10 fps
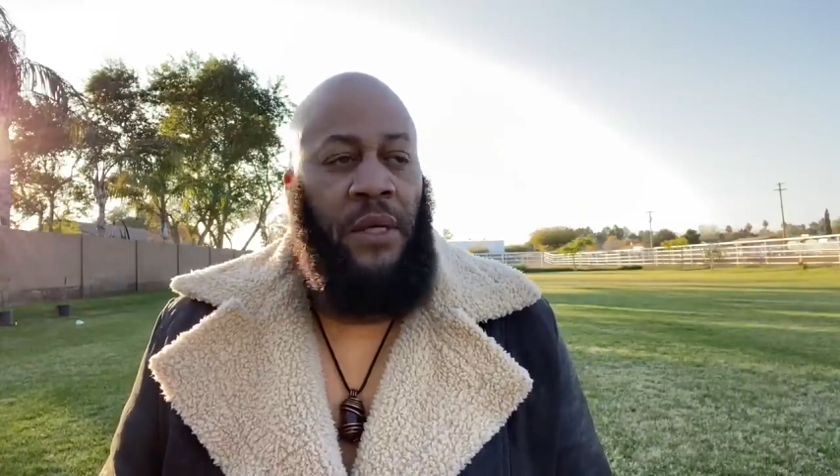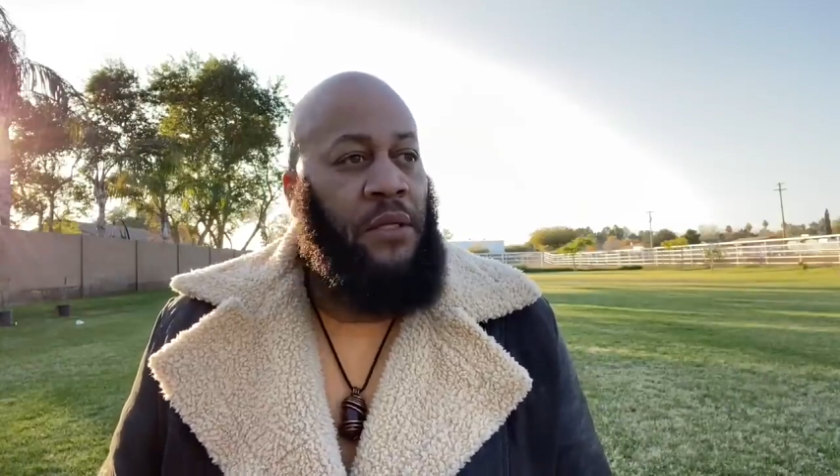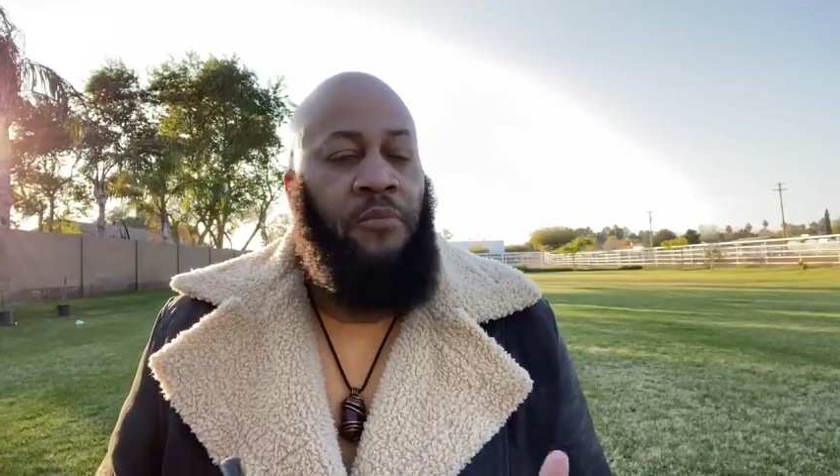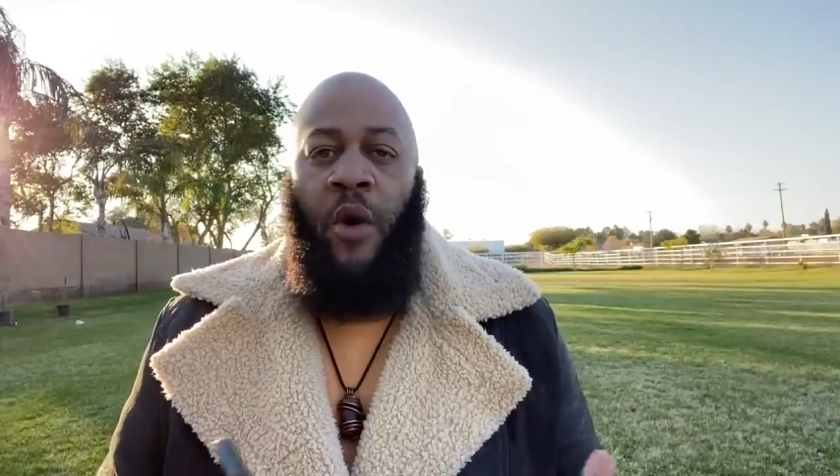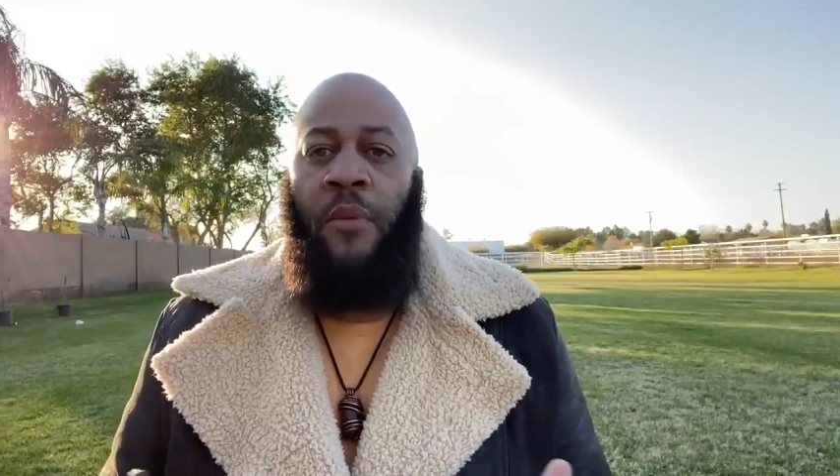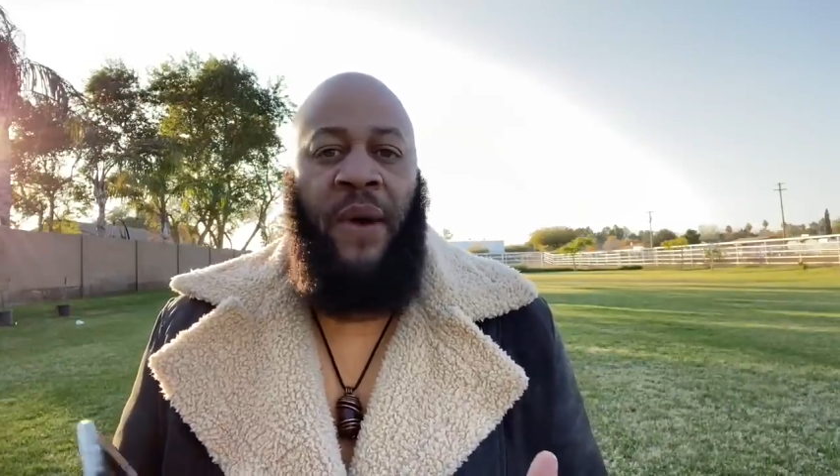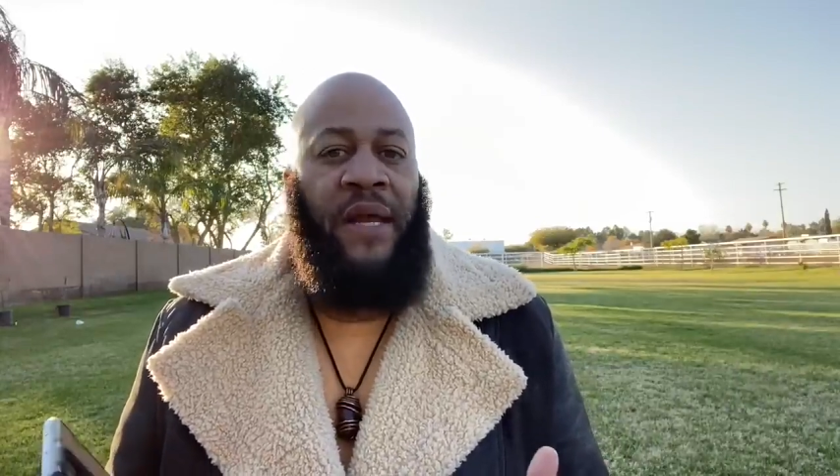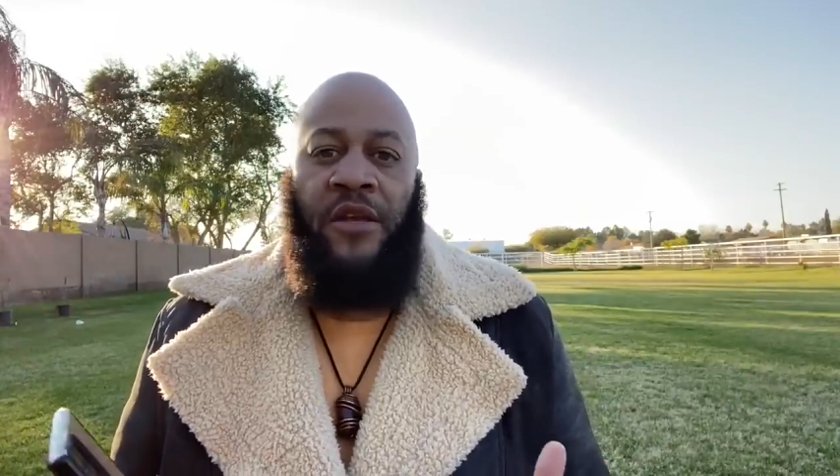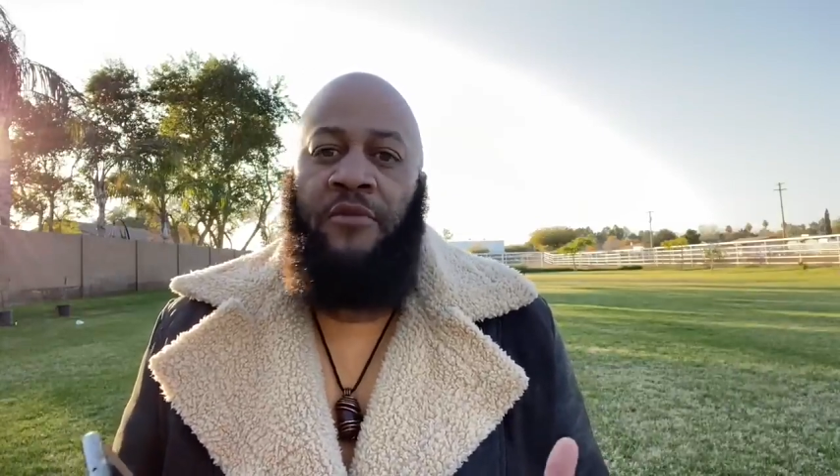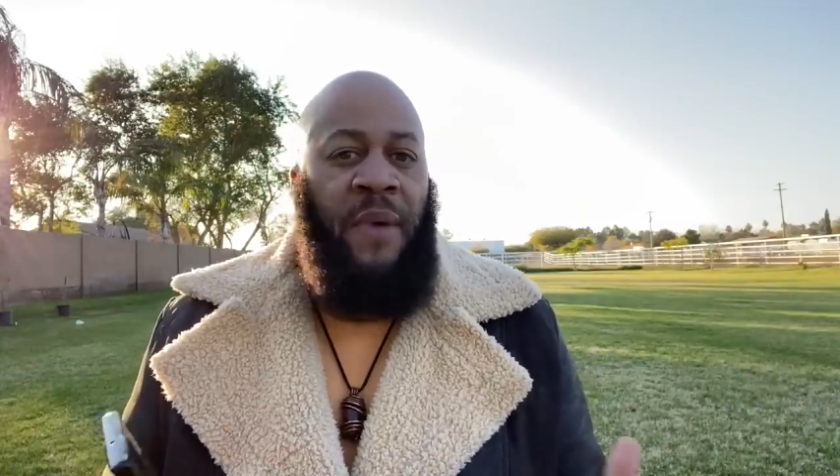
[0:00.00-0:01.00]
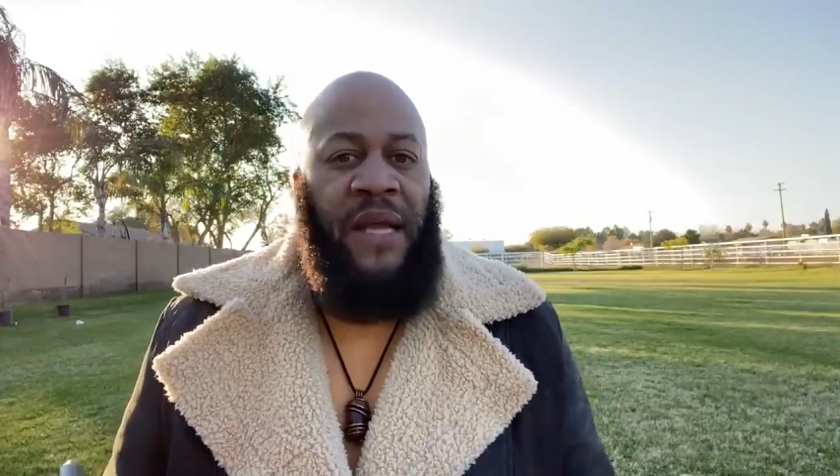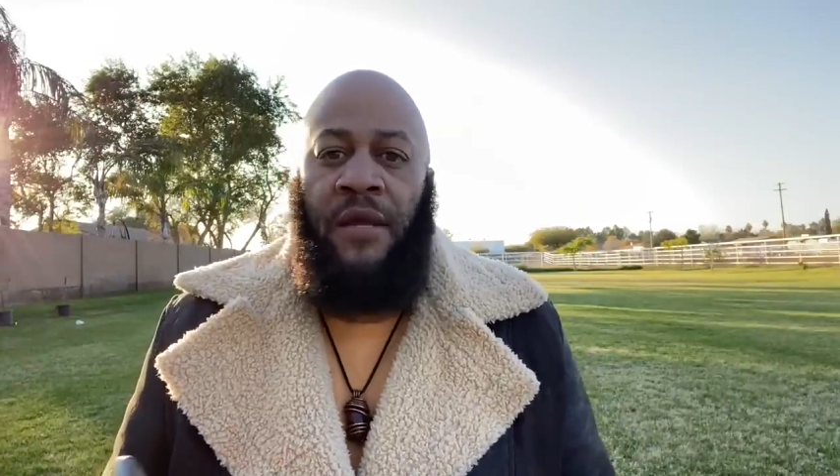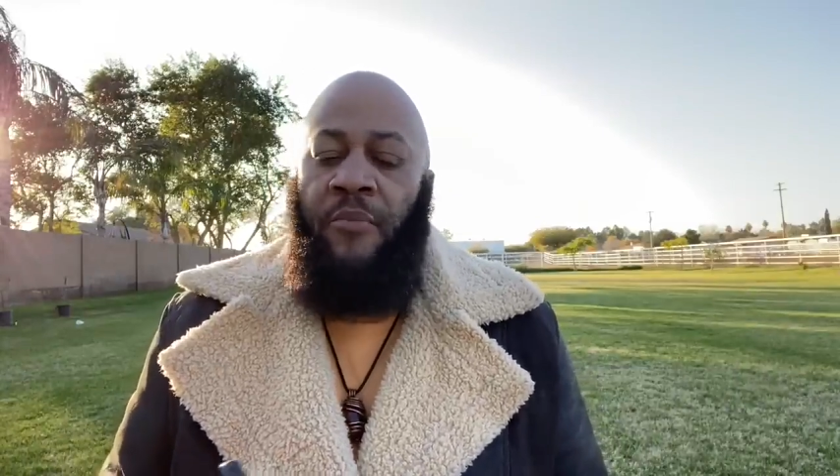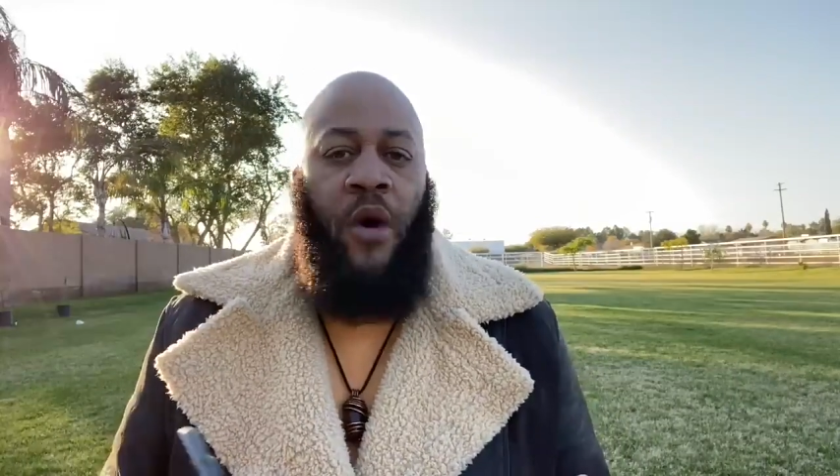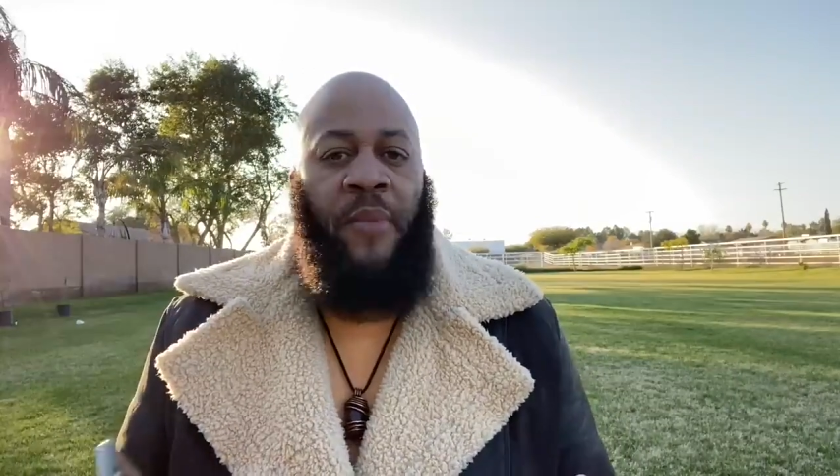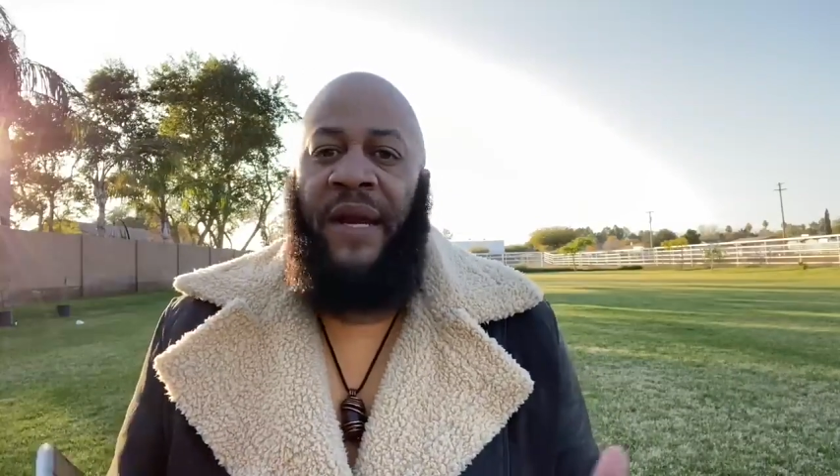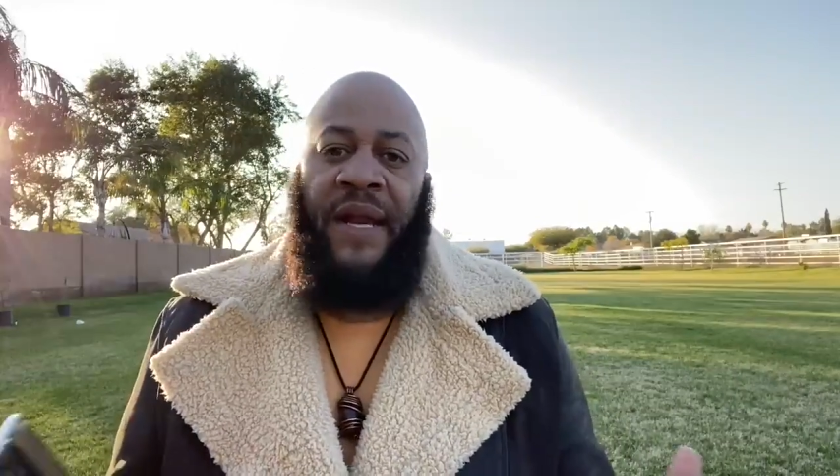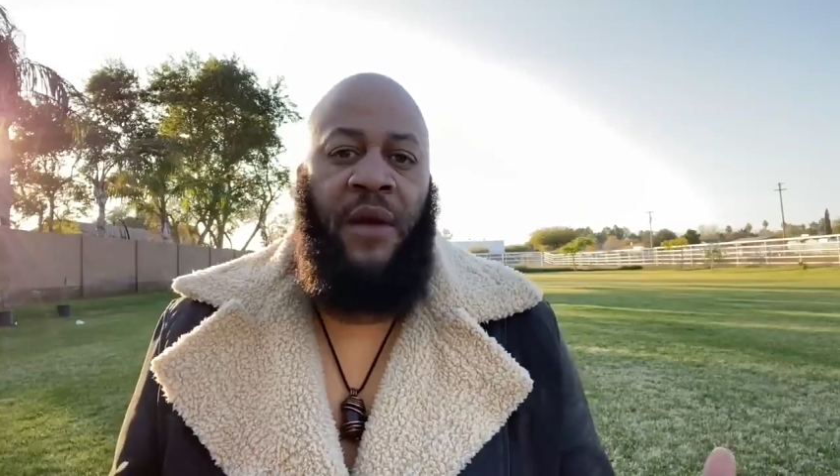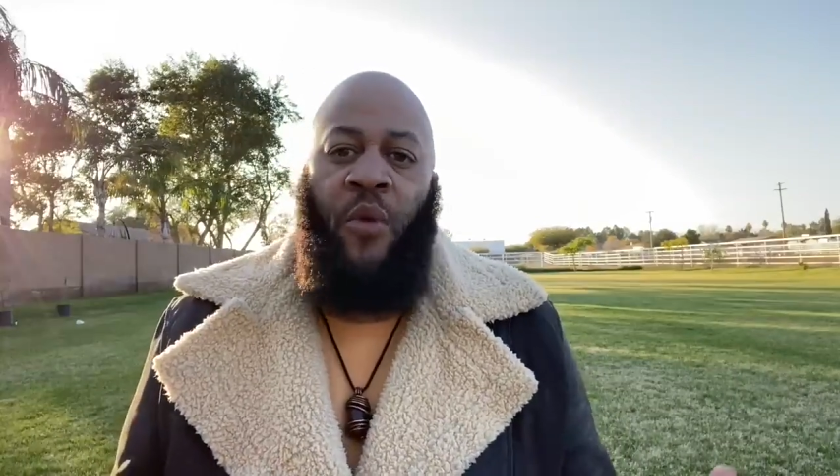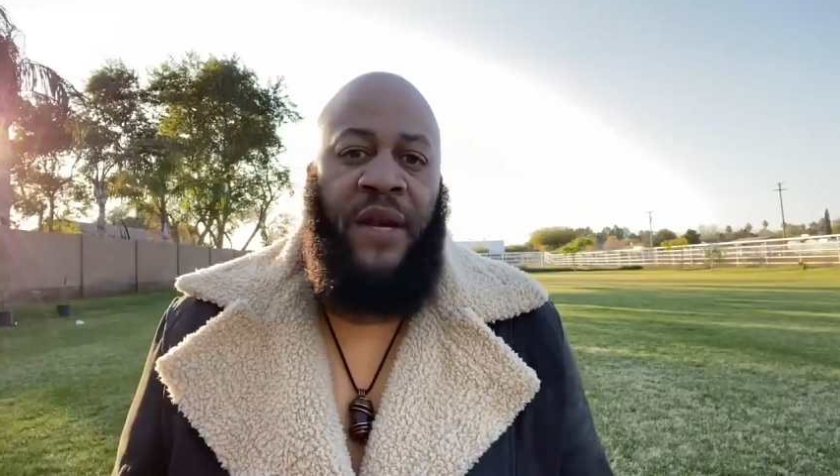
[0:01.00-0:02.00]
The more money you make, the more money
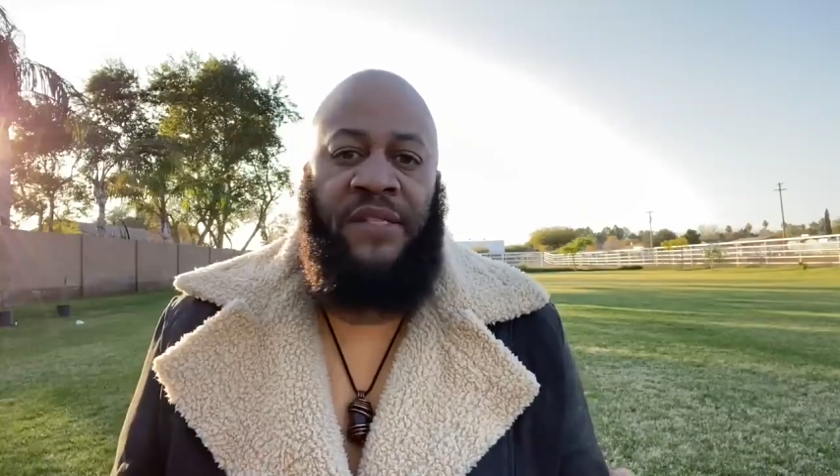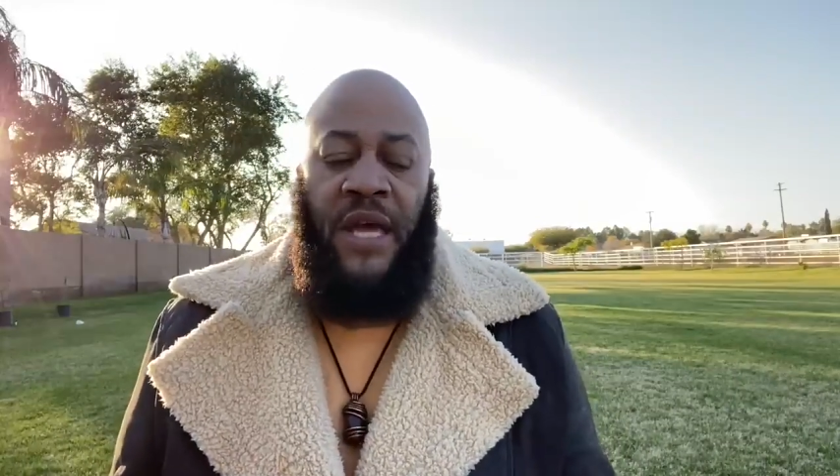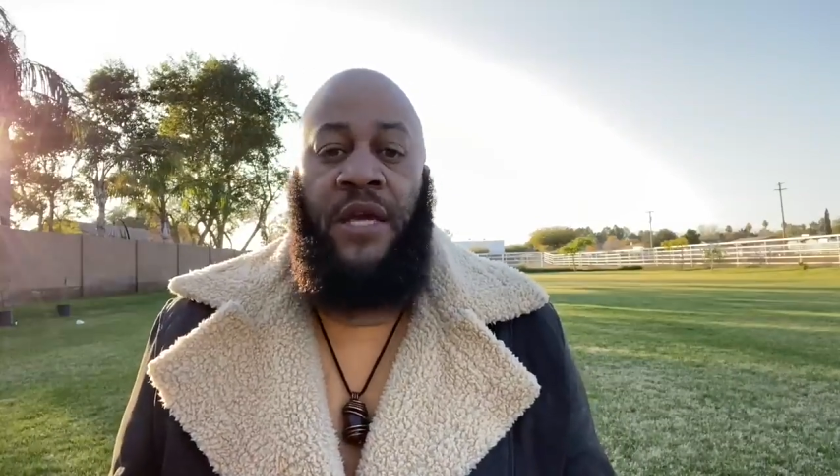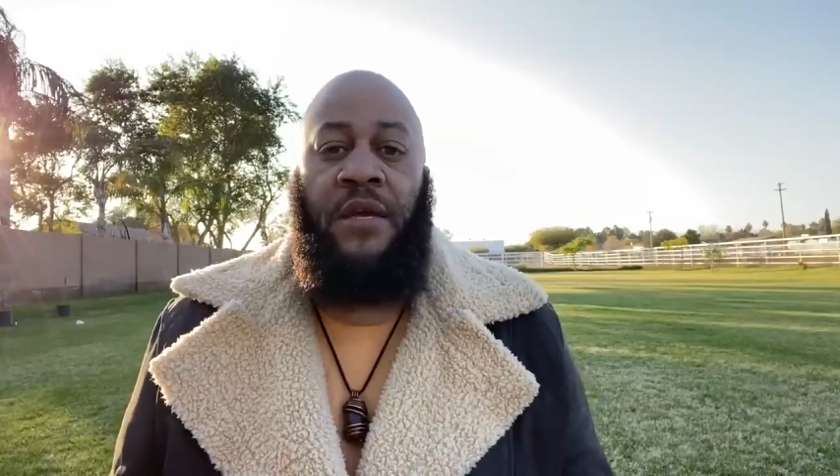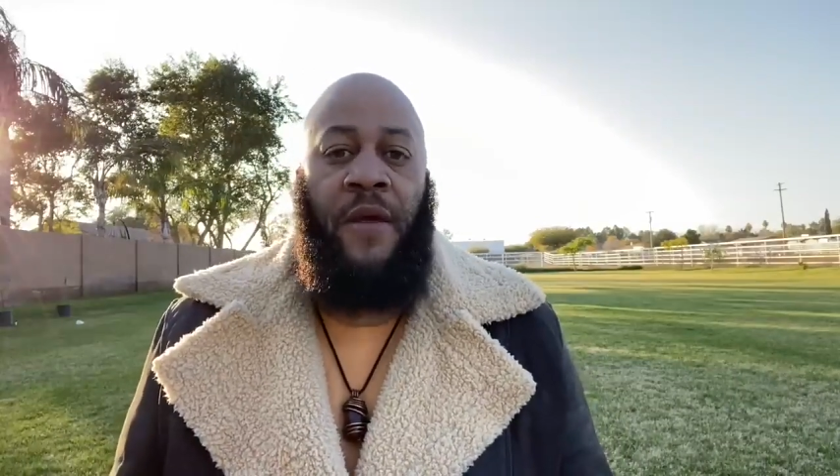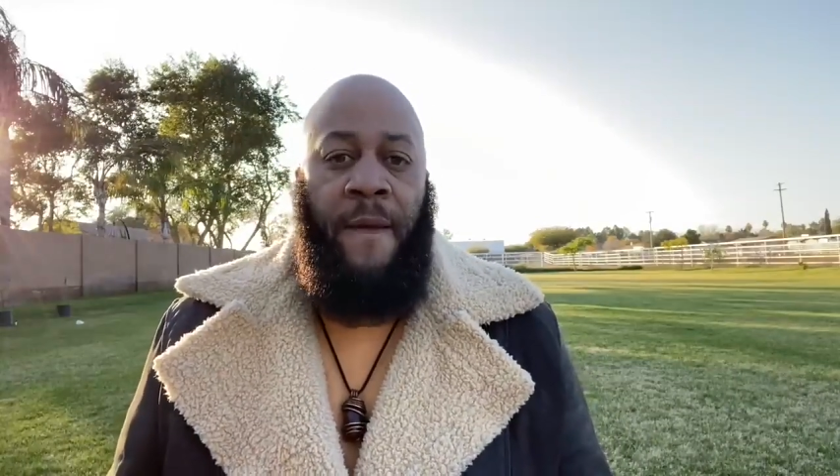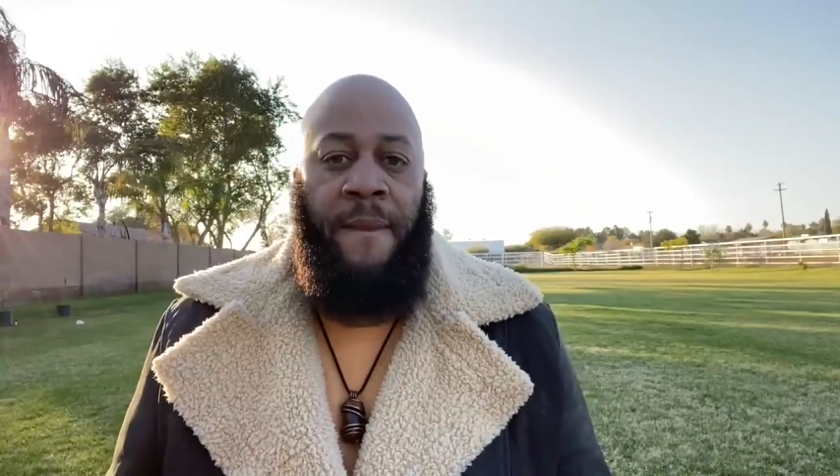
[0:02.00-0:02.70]
they want to take.